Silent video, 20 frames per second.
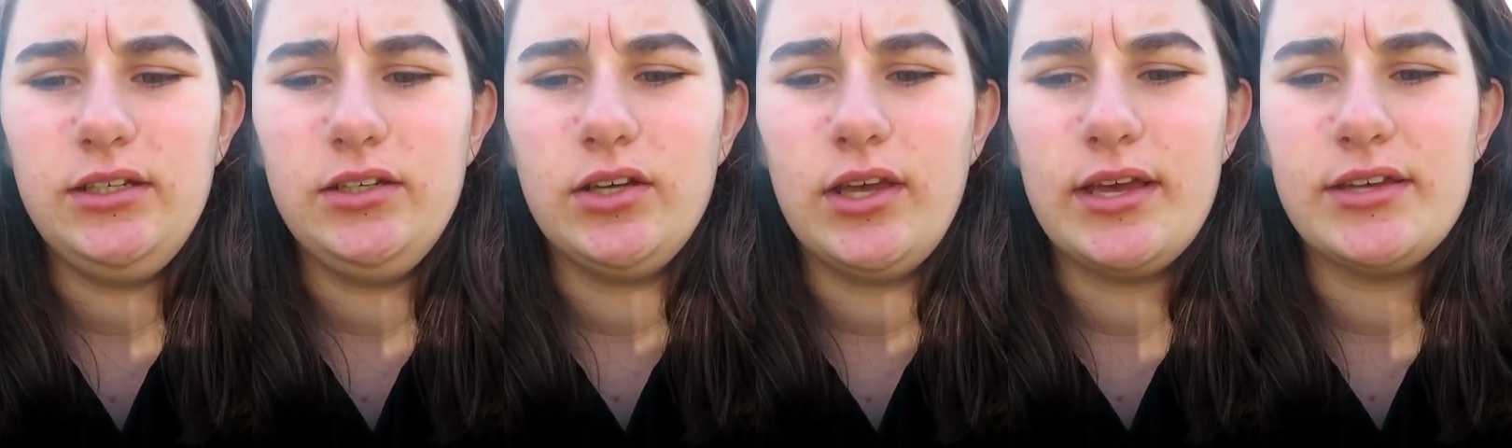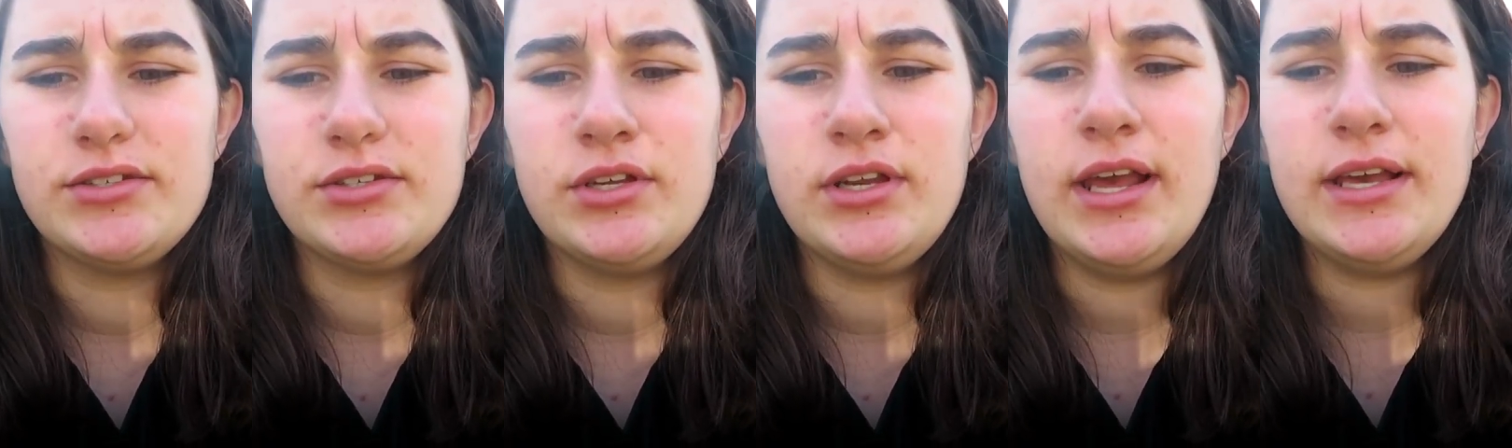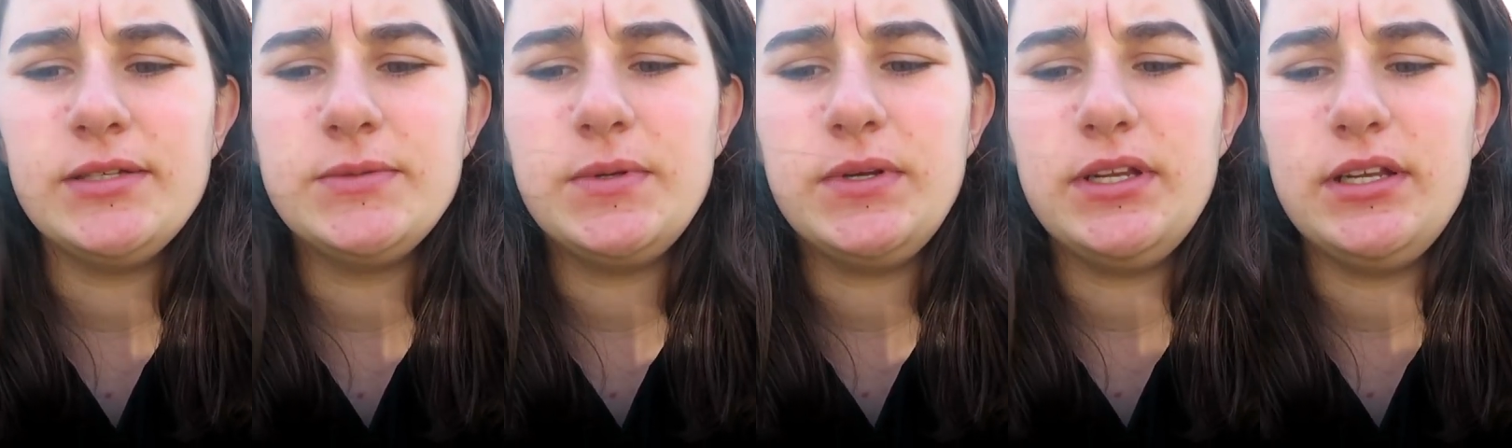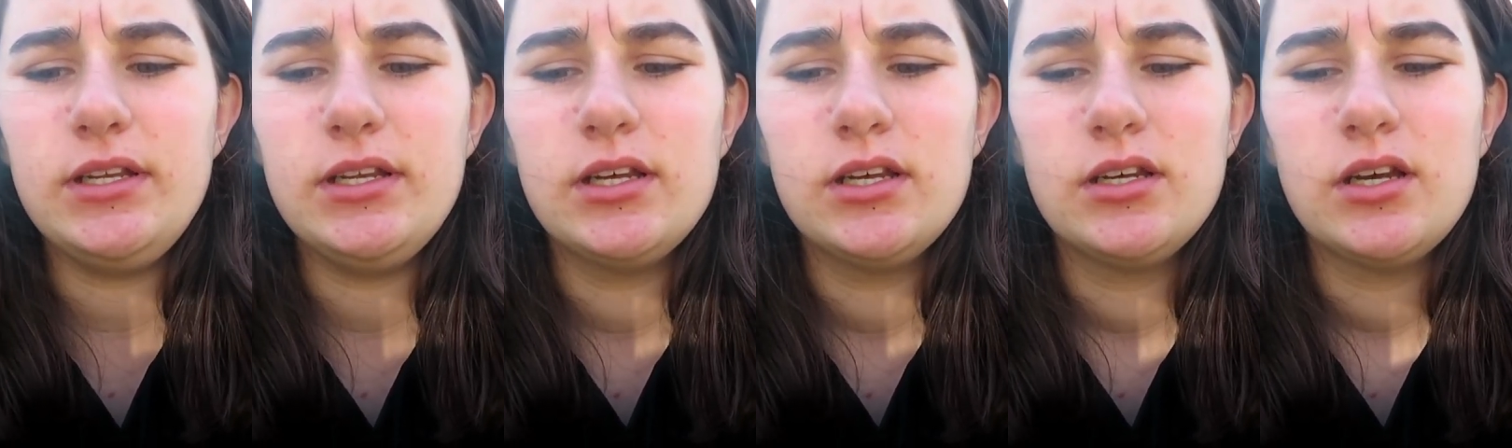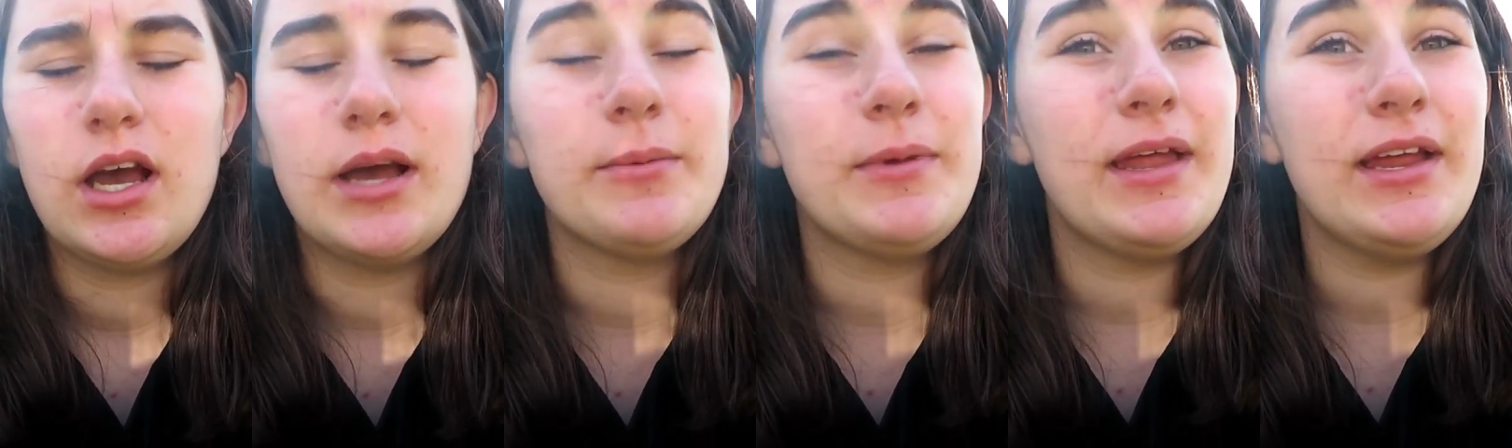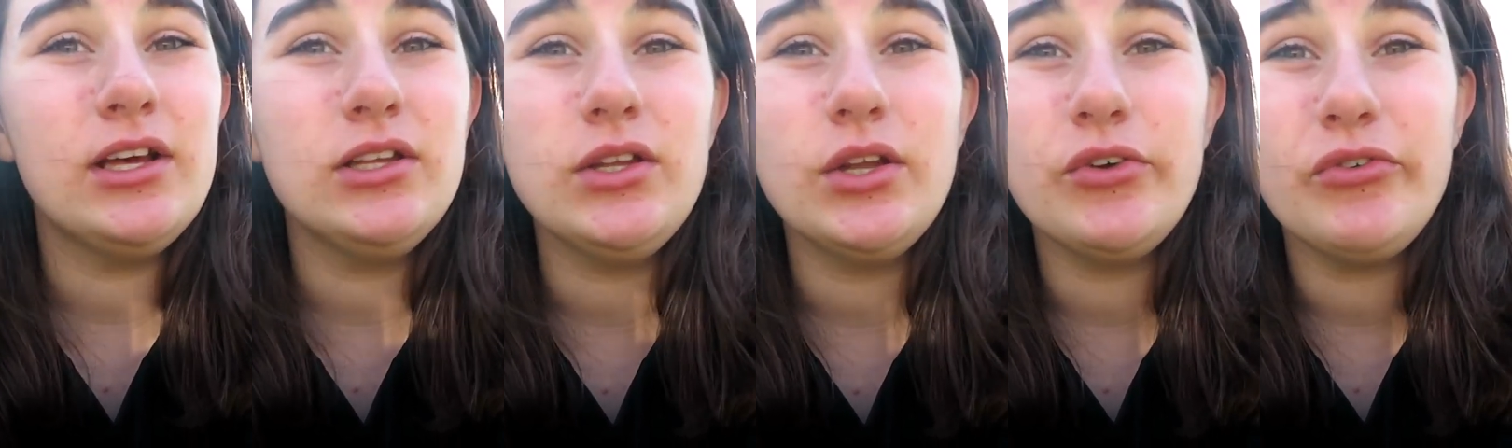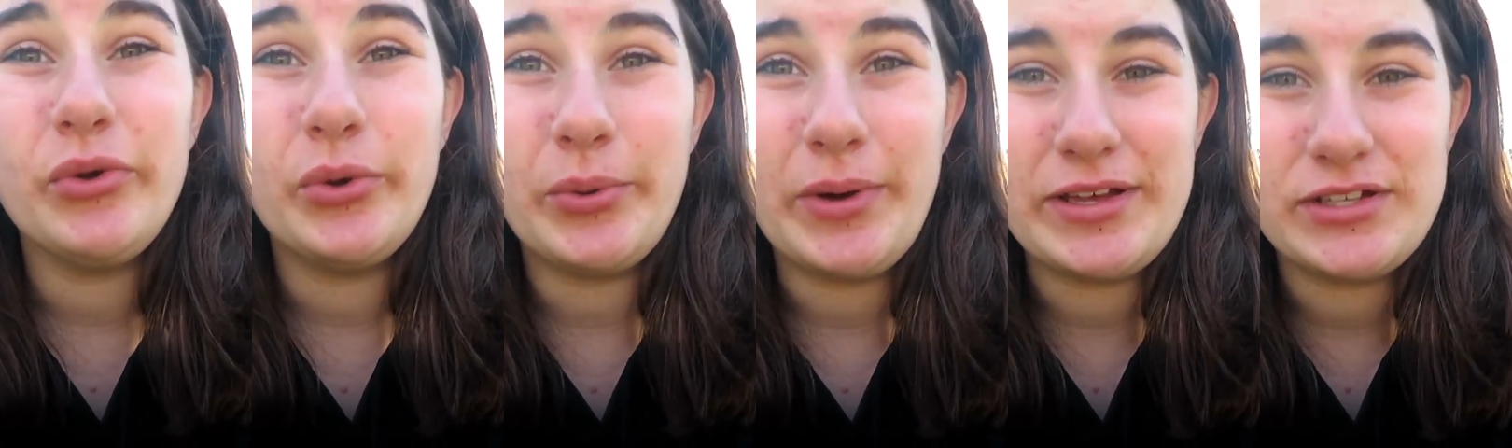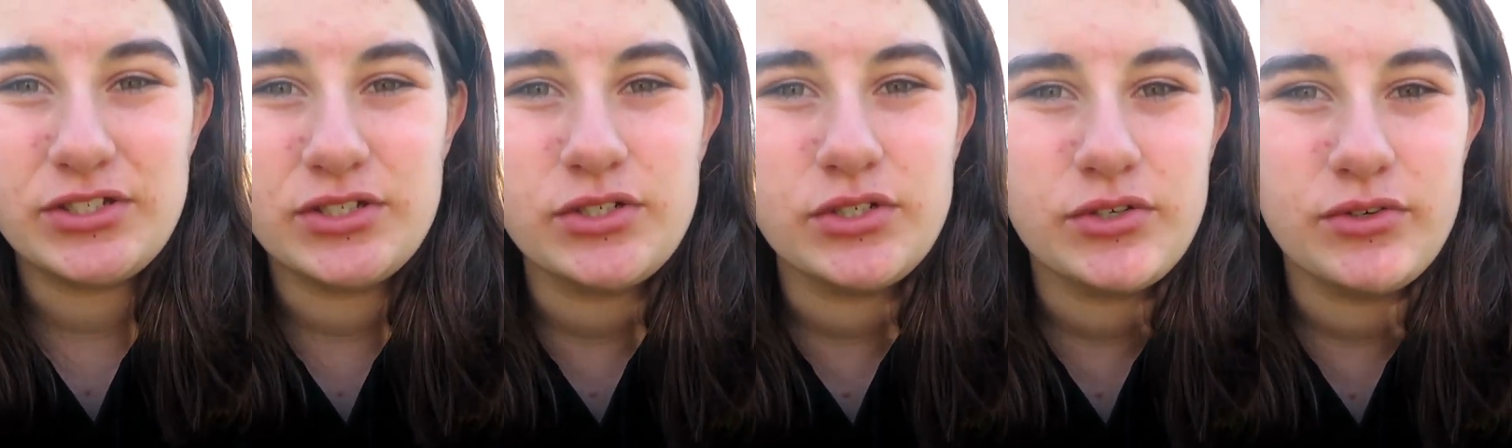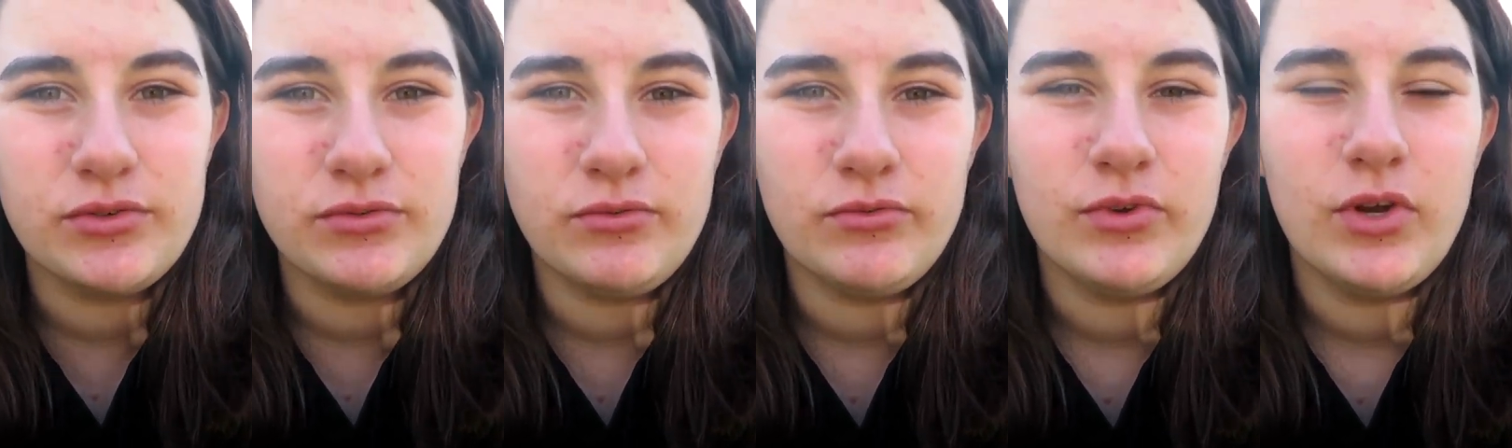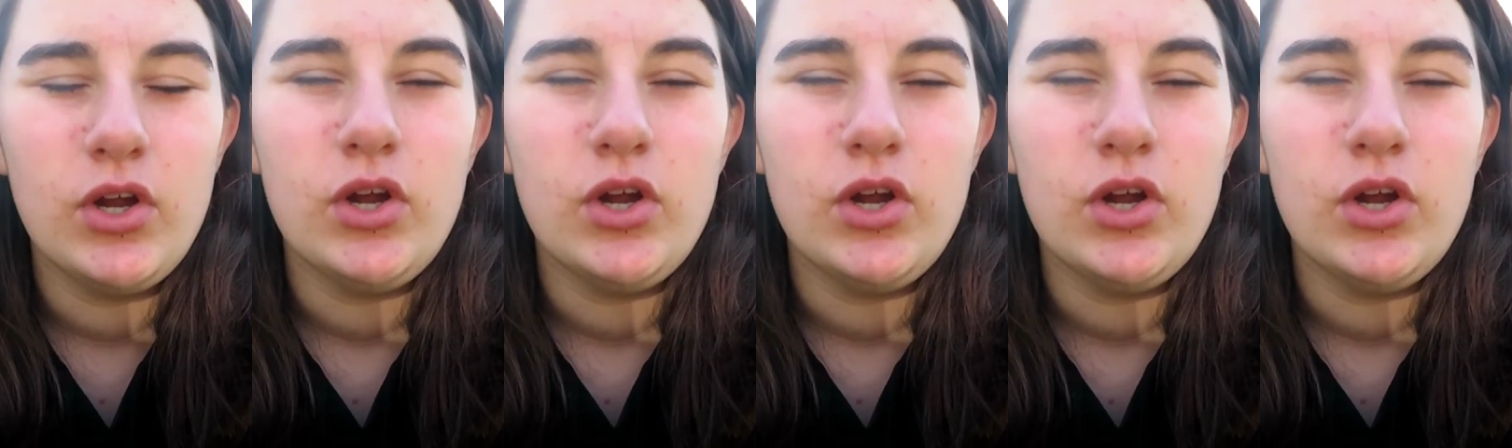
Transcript: Okay, so next one, I'm getting a lot of requests to do